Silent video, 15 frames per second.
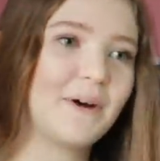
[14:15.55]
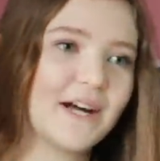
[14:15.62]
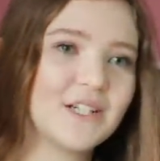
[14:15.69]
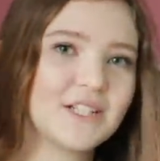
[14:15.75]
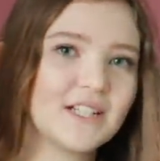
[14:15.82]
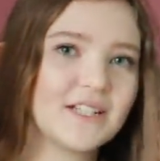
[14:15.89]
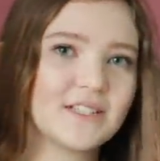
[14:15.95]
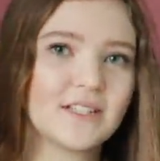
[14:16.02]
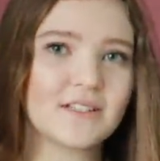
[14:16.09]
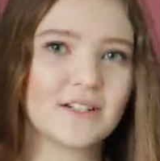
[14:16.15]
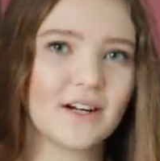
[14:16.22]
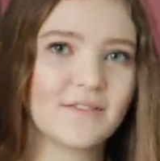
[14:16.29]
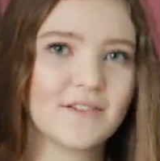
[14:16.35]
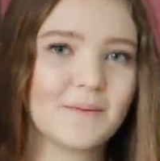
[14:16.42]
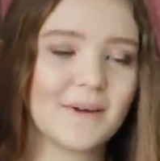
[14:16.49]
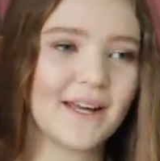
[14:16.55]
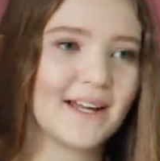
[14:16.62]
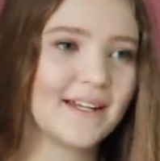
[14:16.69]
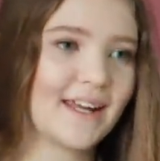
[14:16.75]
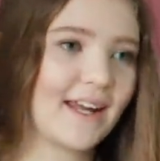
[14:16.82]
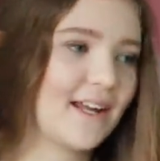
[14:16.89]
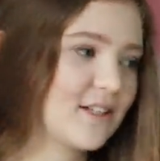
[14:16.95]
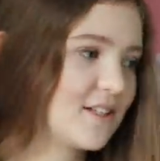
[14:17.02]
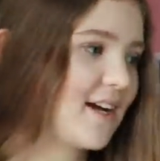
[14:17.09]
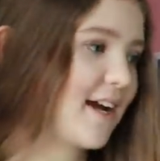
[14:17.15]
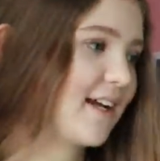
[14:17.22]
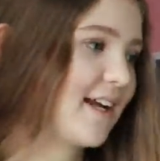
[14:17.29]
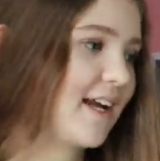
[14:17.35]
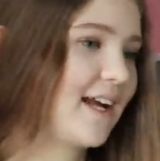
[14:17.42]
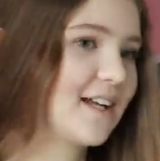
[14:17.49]
budgies deserve to be engaged,
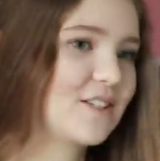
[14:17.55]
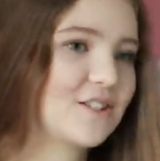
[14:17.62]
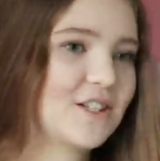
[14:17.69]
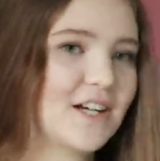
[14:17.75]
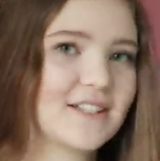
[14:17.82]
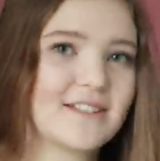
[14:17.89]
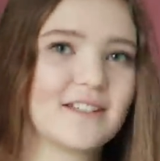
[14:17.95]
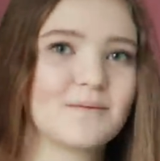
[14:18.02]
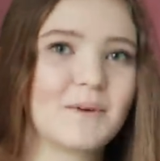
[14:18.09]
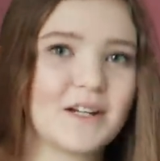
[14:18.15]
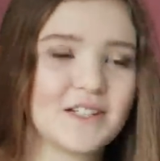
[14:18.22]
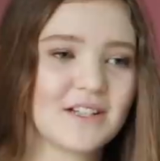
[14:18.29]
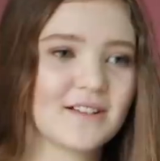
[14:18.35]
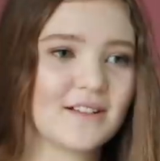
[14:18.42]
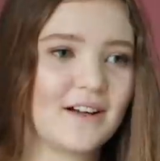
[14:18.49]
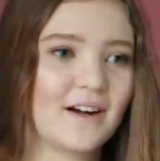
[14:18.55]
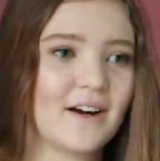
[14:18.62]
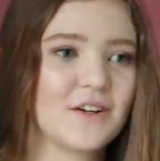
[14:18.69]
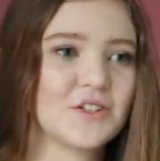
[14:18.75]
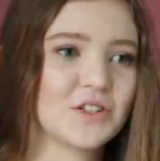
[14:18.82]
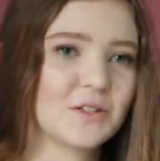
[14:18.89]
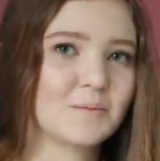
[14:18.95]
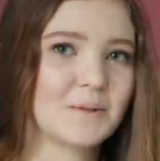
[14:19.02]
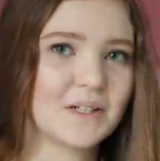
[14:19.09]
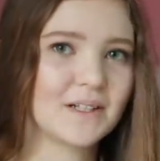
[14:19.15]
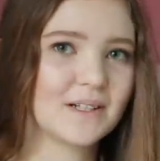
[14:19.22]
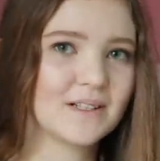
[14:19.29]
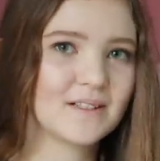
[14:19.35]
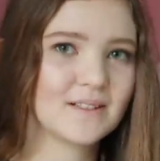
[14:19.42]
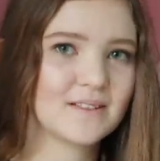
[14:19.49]
not caged, just as much as larger
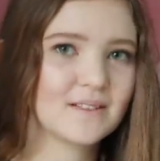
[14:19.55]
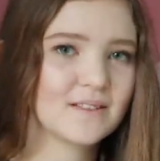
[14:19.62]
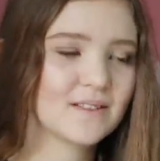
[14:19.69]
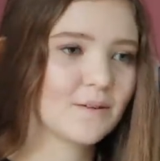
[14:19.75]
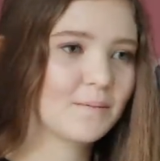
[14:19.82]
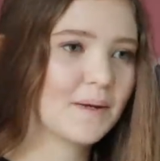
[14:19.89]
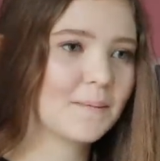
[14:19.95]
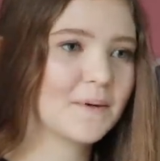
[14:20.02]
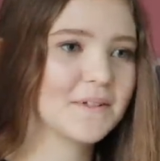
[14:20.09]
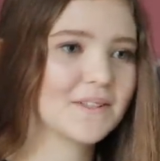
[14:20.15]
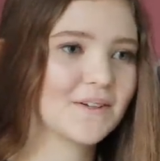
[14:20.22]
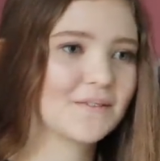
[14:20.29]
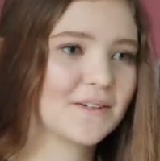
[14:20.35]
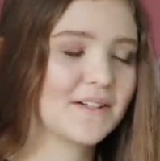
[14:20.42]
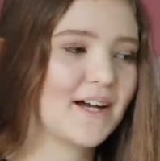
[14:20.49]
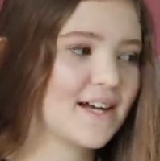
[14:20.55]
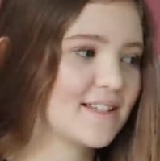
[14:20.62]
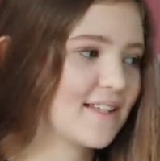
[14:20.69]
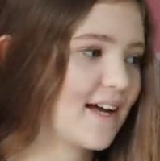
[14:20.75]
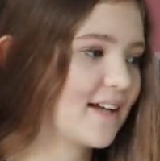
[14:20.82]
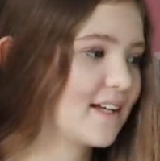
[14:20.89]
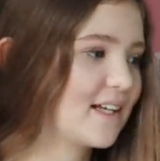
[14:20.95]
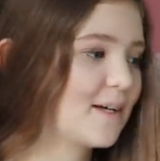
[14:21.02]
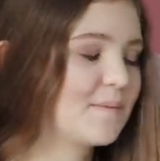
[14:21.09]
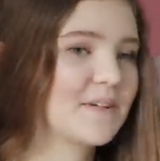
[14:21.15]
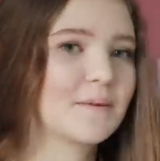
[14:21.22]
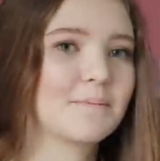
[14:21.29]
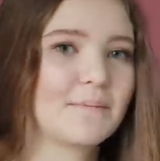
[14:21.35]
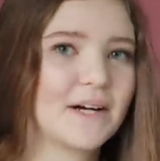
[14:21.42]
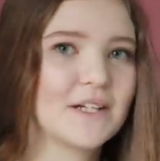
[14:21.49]
birds. Some people don't realize that and keep
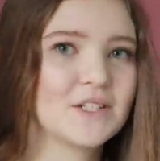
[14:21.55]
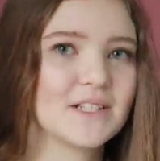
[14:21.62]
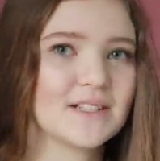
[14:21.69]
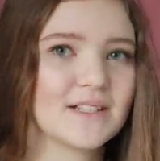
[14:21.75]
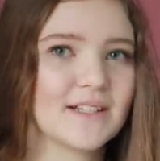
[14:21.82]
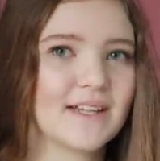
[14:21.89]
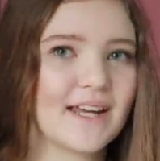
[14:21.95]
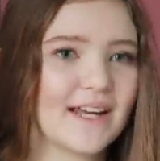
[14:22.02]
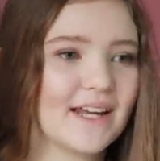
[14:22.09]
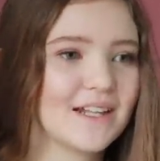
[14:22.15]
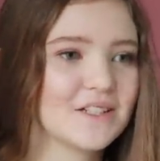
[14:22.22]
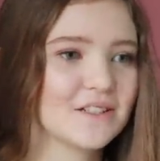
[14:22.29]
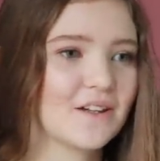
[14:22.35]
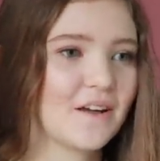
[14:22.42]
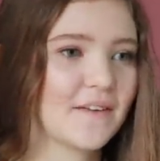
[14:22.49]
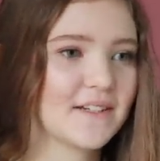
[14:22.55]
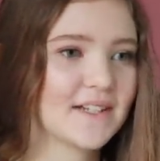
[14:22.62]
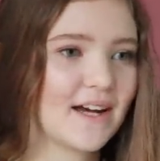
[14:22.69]
their budgies in in cages all the